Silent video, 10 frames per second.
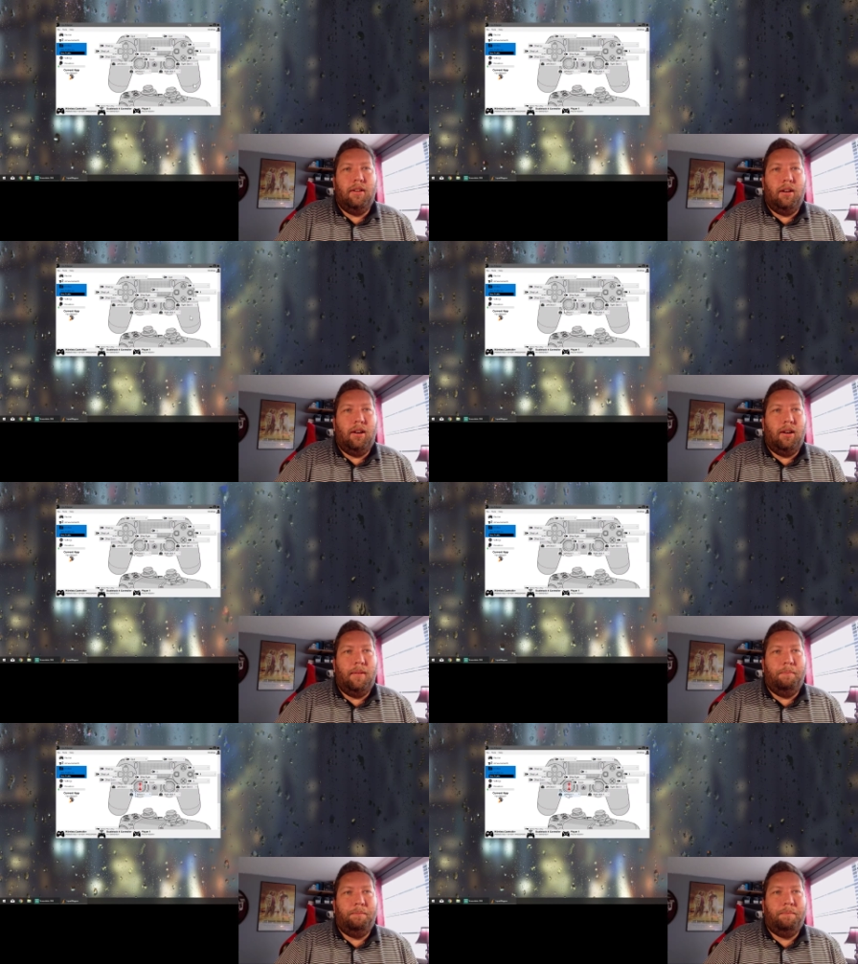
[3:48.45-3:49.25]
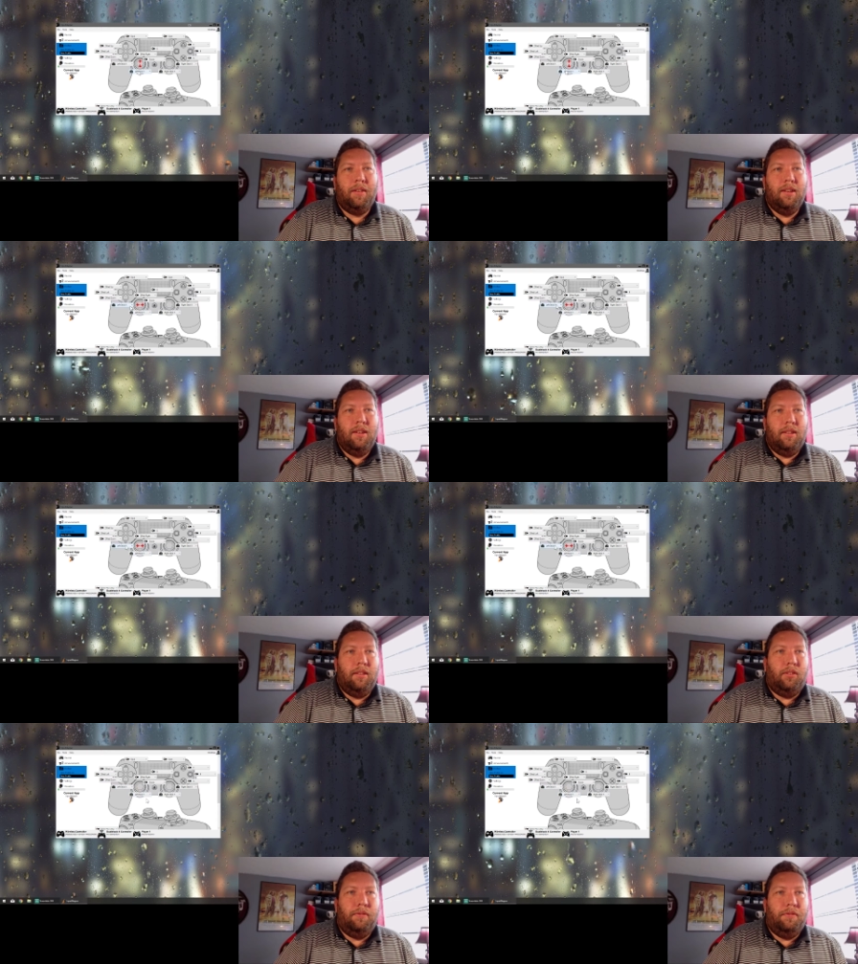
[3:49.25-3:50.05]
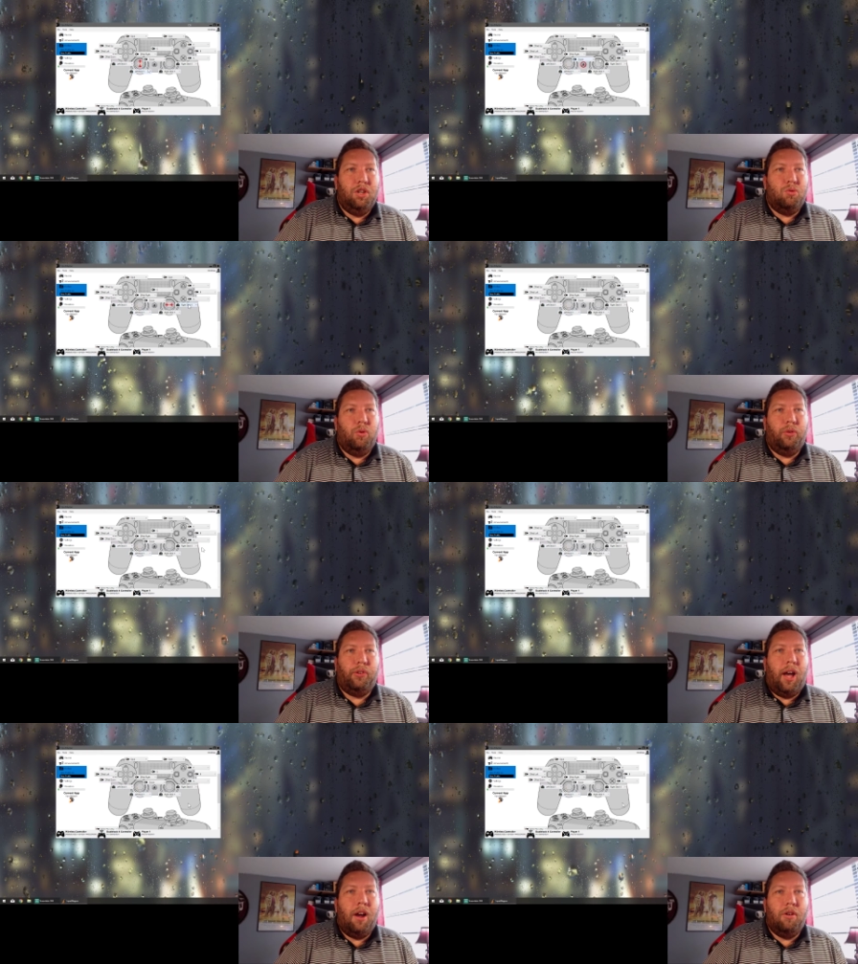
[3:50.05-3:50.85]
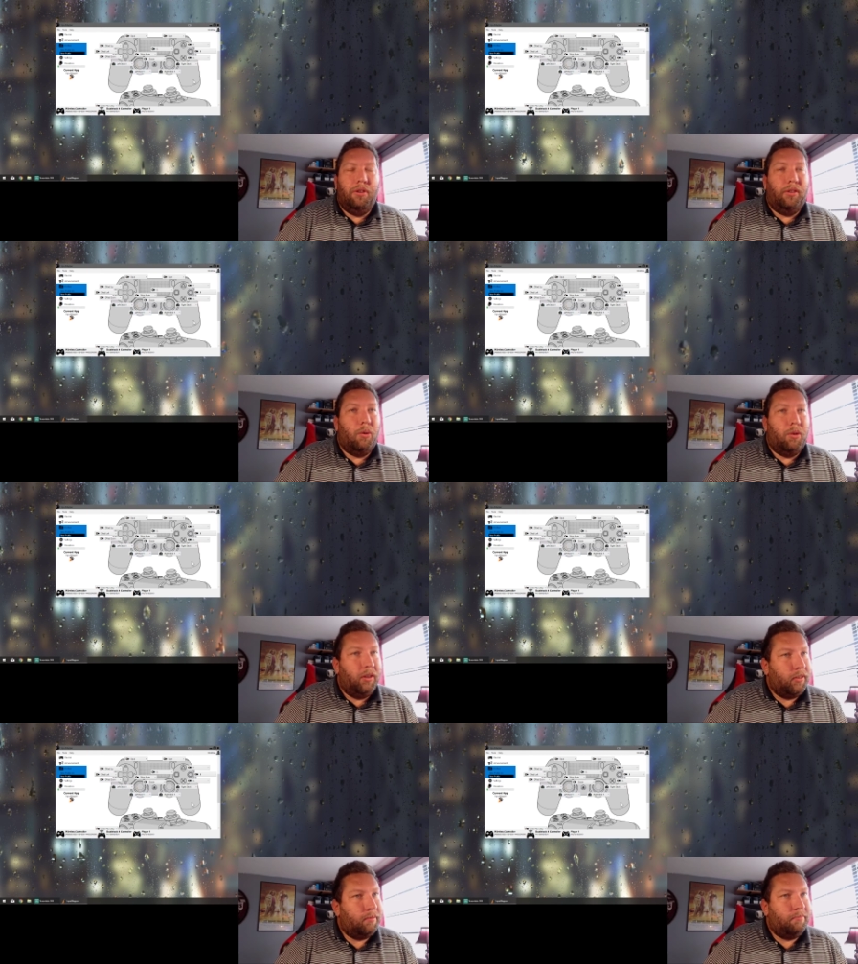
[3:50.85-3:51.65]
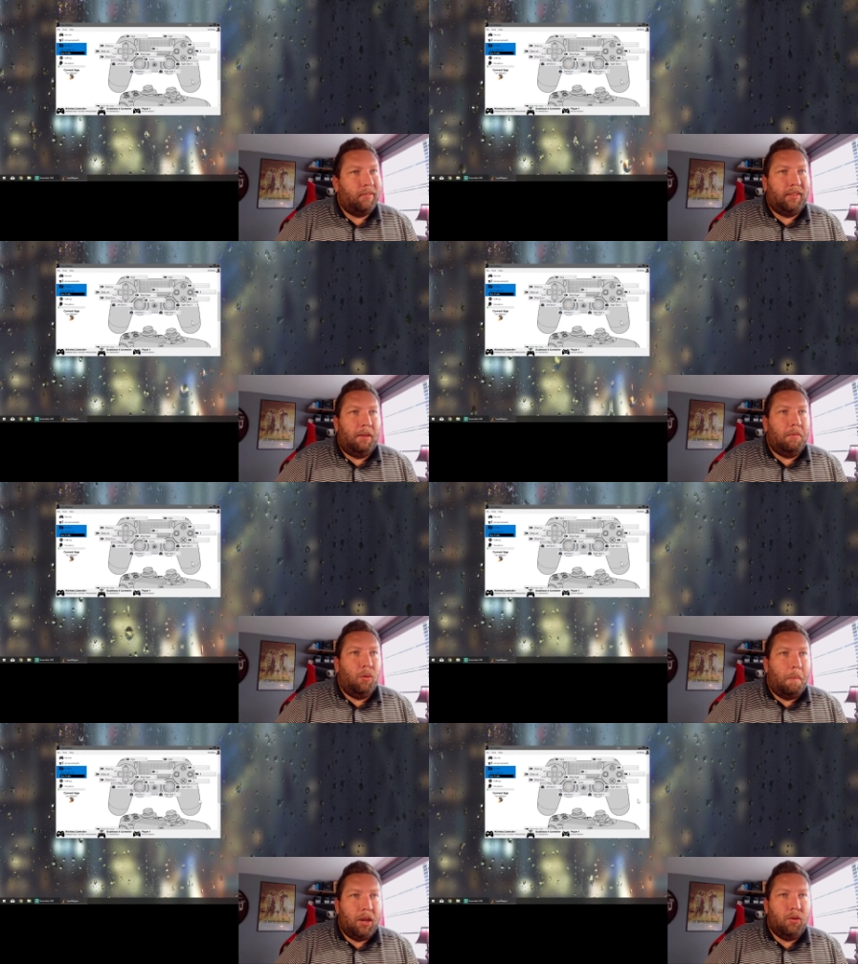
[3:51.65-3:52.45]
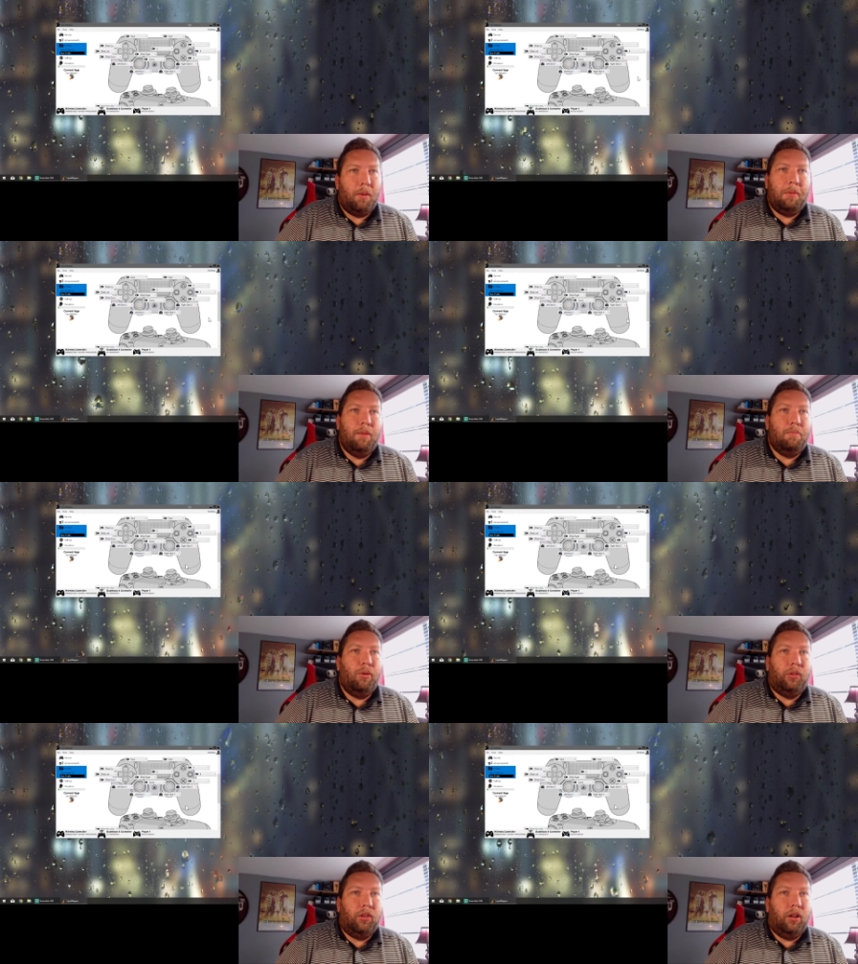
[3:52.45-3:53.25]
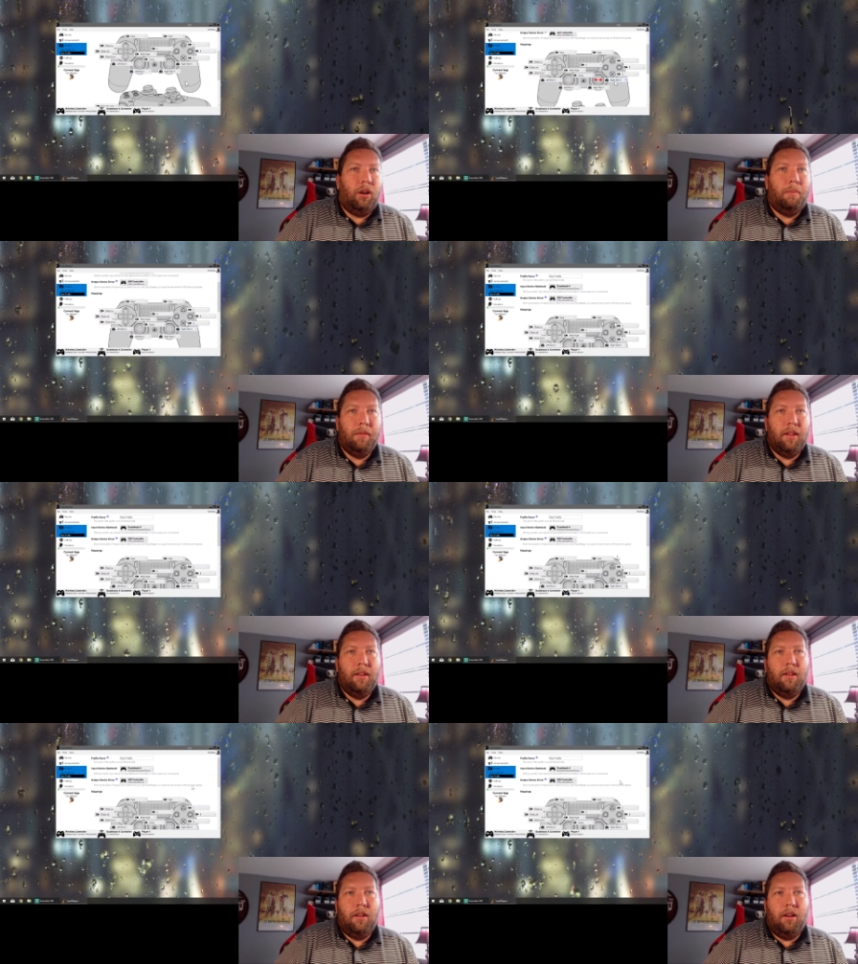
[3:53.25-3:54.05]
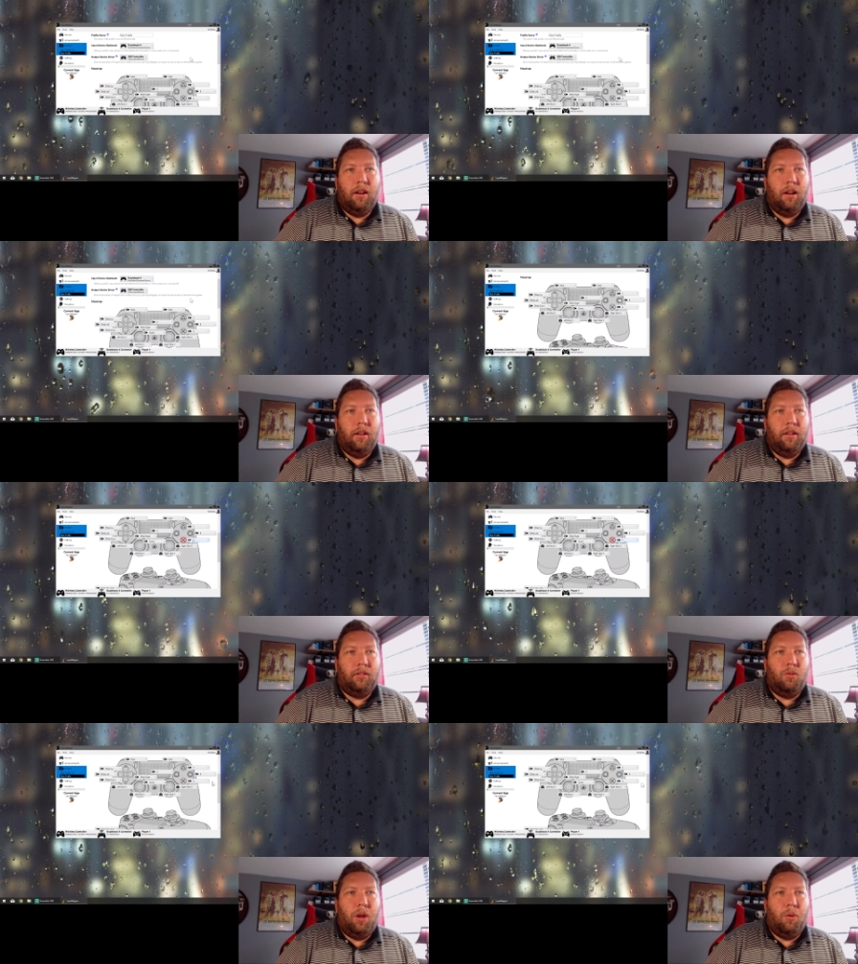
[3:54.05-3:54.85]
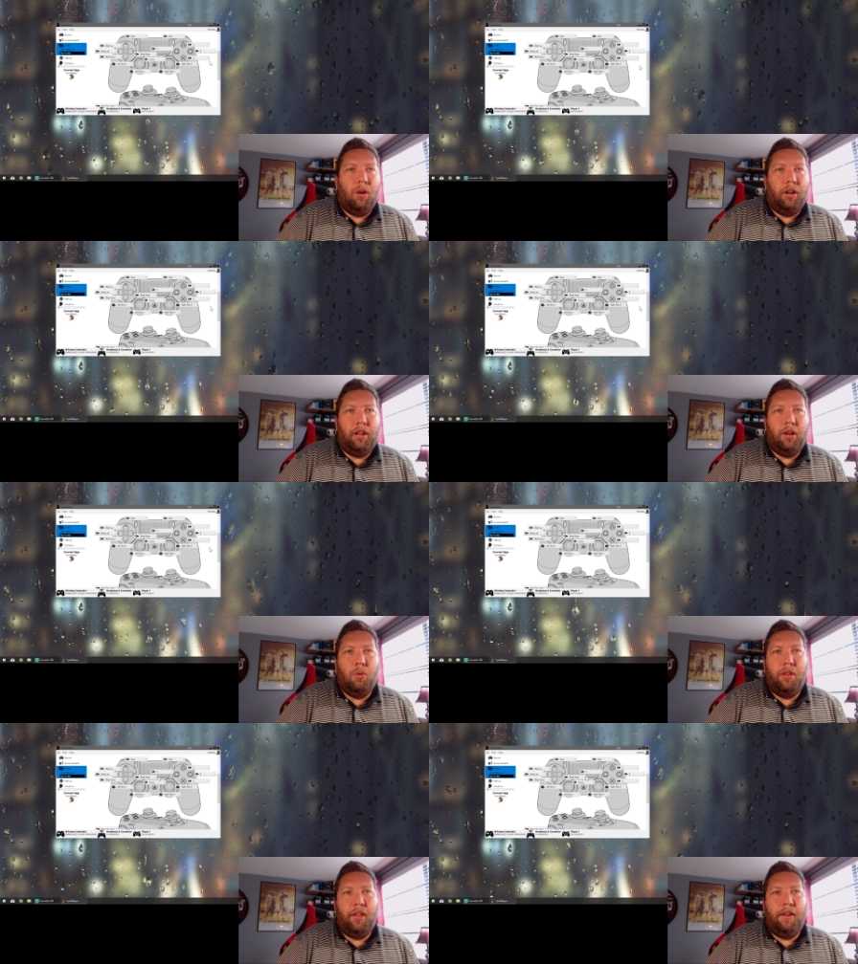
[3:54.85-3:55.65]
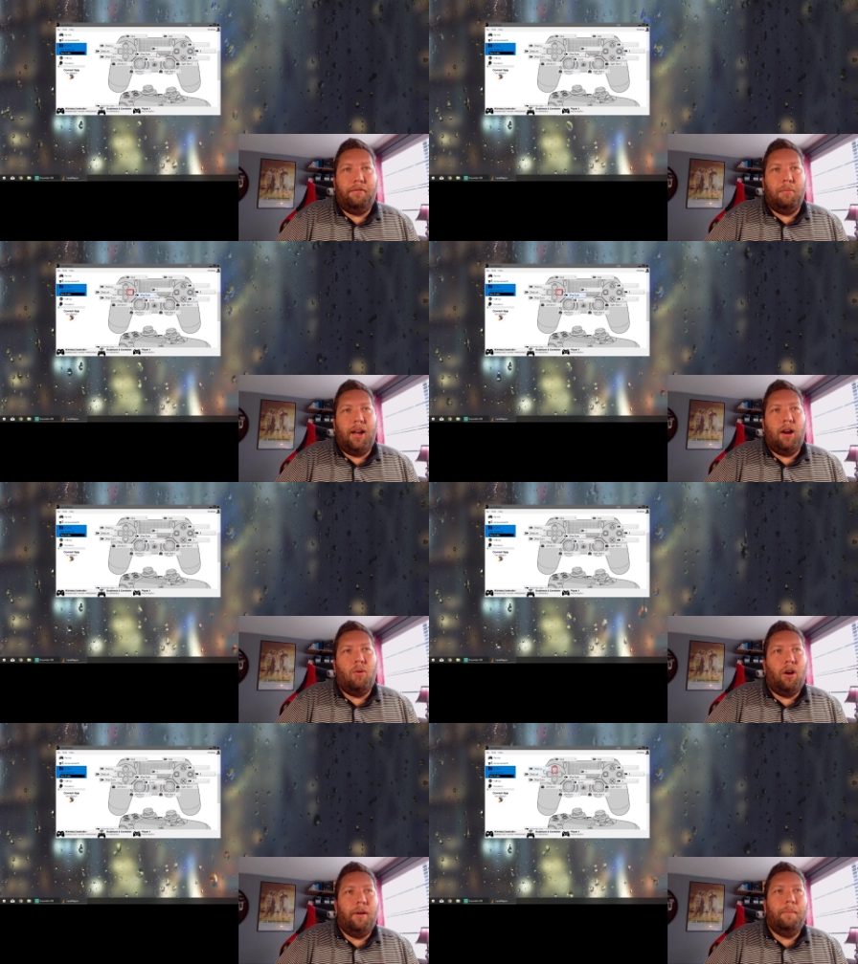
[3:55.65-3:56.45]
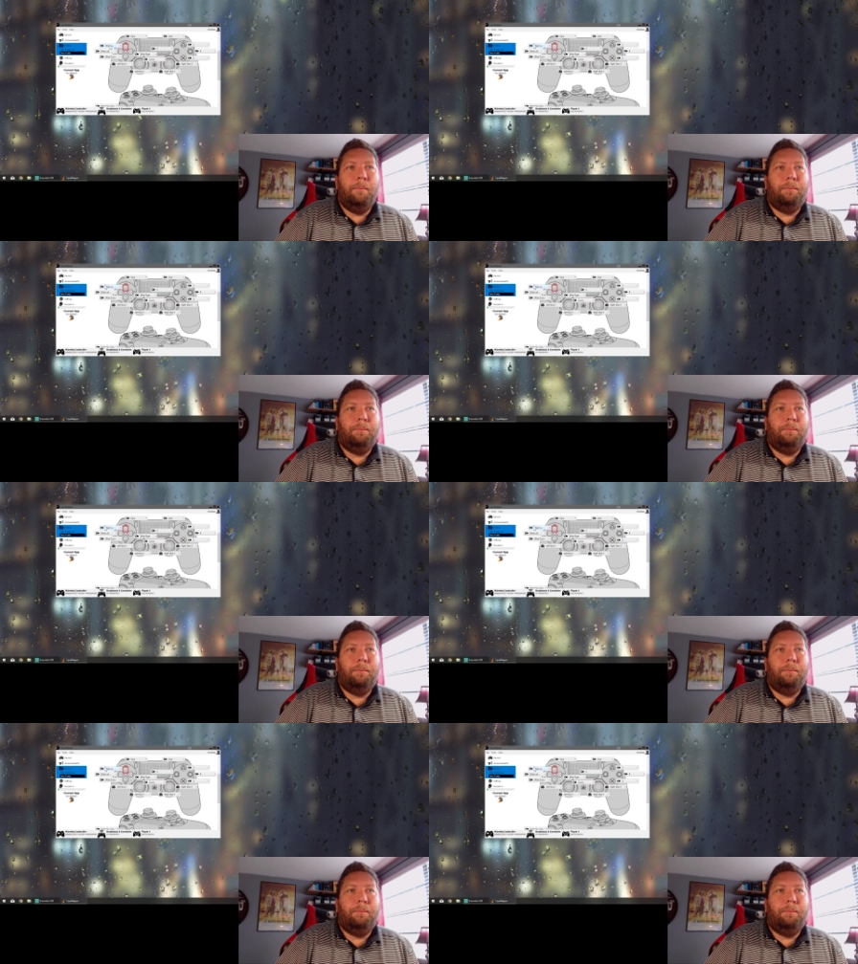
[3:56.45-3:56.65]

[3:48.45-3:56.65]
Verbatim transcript: Um, this visual style has always seemed to appeal to people, so uh, that's the way we're going to go with it from now on.